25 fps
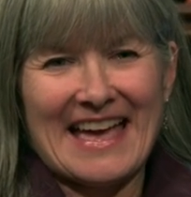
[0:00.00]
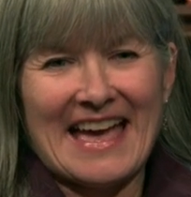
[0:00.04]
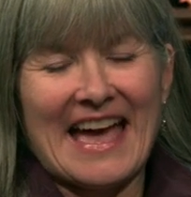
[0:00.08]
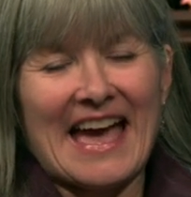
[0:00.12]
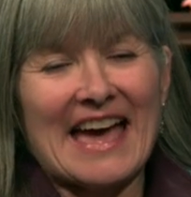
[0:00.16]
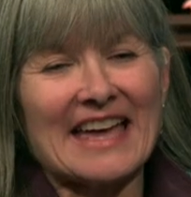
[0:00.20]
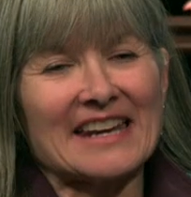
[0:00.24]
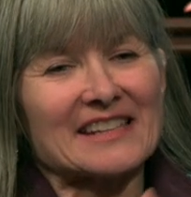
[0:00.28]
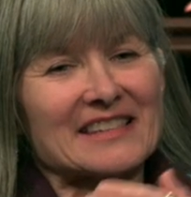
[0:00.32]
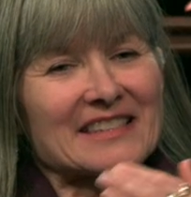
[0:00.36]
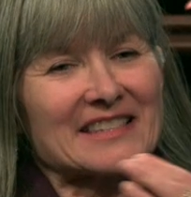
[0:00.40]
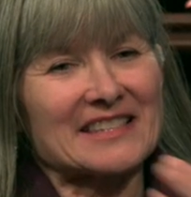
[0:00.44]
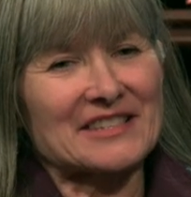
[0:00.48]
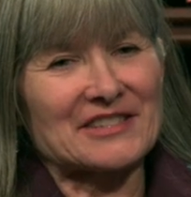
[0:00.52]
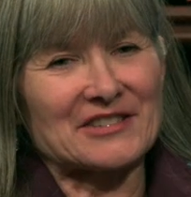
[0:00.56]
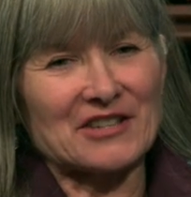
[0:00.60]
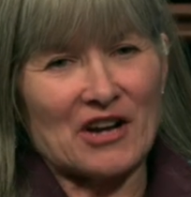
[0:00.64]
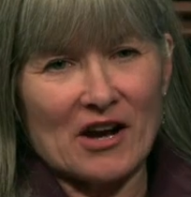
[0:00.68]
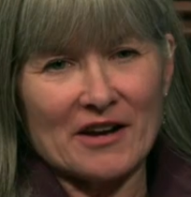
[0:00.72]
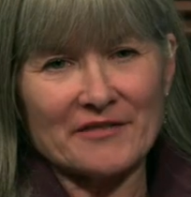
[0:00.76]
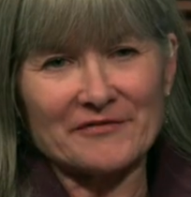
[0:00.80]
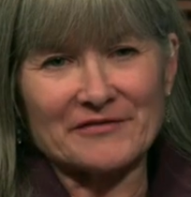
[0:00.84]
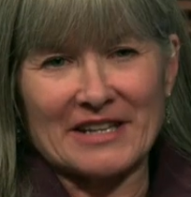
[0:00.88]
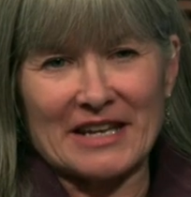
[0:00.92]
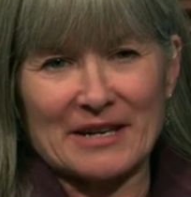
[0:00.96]
And it's a
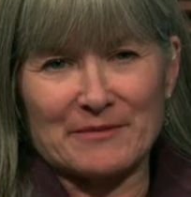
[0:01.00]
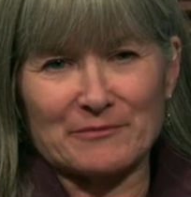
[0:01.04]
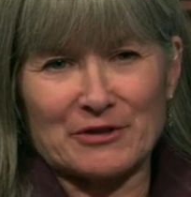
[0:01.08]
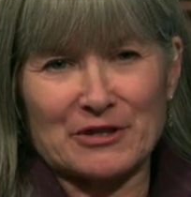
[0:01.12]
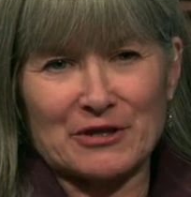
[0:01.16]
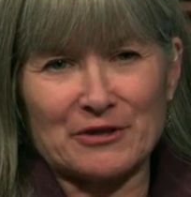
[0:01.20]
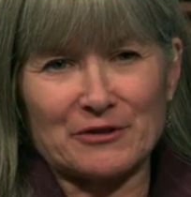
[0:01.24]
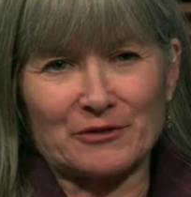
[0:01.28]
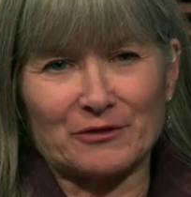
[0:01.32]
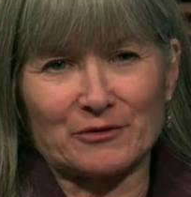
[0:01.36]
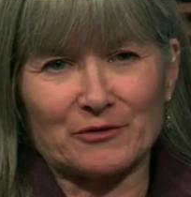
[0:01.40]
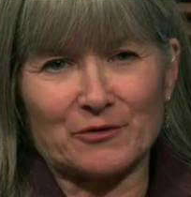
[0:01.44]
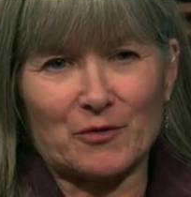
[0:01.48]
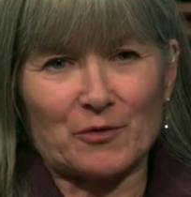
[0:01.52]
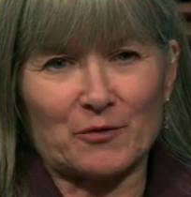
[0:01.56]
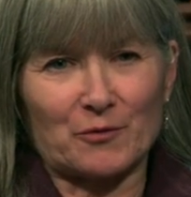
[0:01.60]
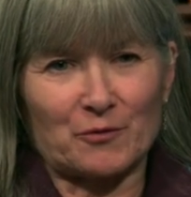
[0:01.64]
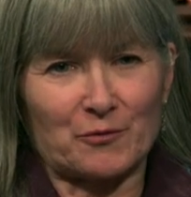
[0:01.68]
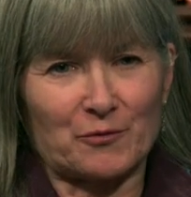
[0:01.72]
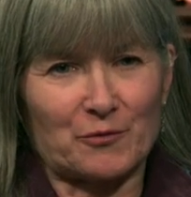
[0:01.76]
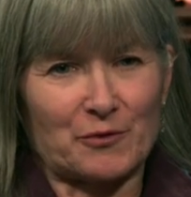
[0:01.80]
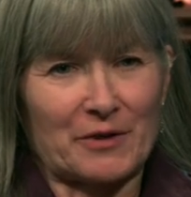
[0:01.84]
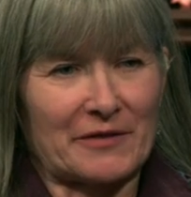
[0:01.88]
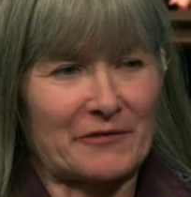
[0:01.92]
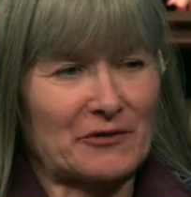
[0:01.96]
soft name too,
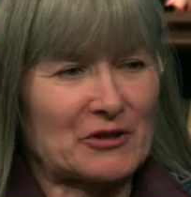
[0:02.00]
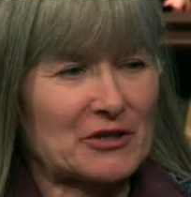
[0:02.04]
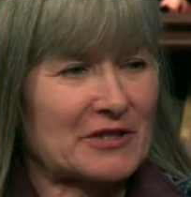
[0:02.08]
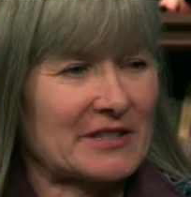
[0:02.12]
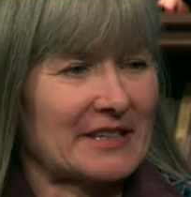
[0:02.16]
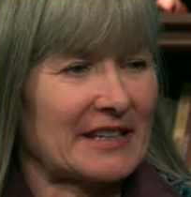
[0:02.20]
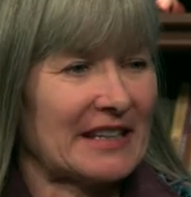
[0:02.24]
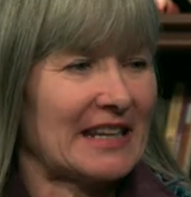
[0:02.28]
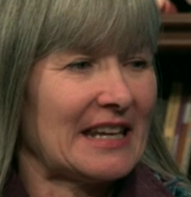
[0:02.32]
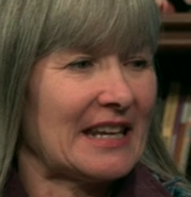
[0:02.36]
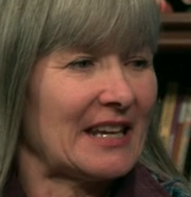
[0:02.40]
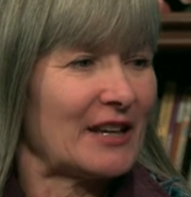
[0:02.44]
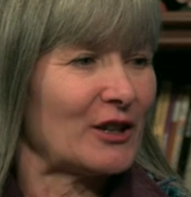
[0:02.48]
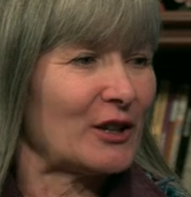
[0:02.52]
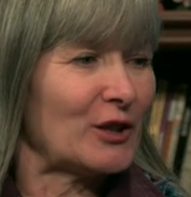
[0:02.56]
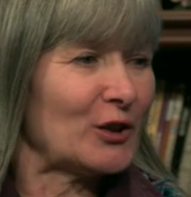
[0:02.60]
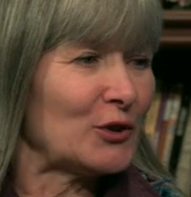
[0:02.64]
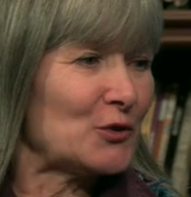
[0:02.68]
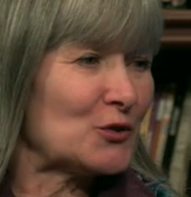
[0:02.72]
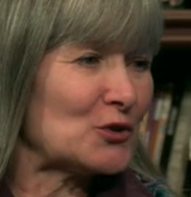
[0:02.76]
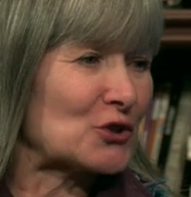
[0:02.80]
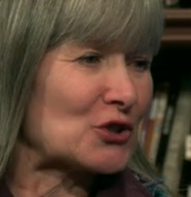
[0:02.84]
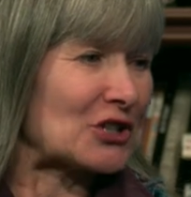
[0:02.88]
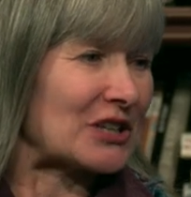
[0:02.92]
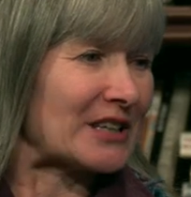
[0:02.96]
yes. Rivercity
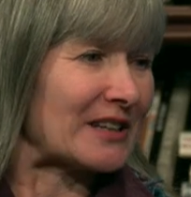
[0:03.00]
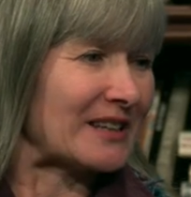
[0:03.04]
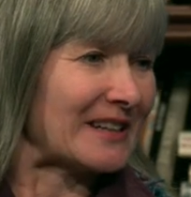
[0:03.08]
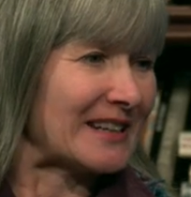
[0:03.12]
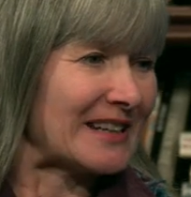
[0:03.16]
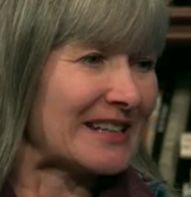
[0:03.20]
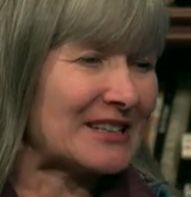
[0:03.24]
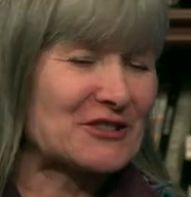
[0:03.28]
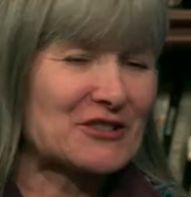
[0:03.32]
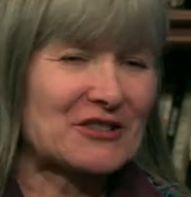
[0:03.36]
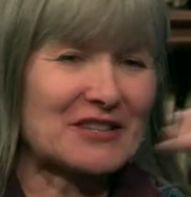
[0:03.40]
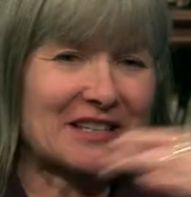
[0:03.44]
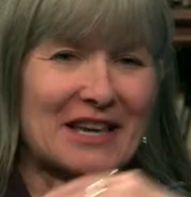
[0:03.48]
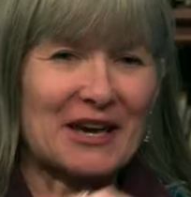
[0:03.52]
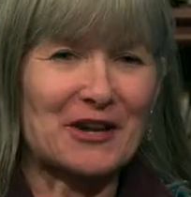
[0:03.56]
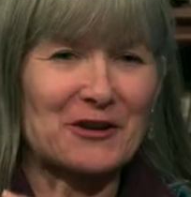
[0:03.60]
Inclusion. Yeah, it just yeah.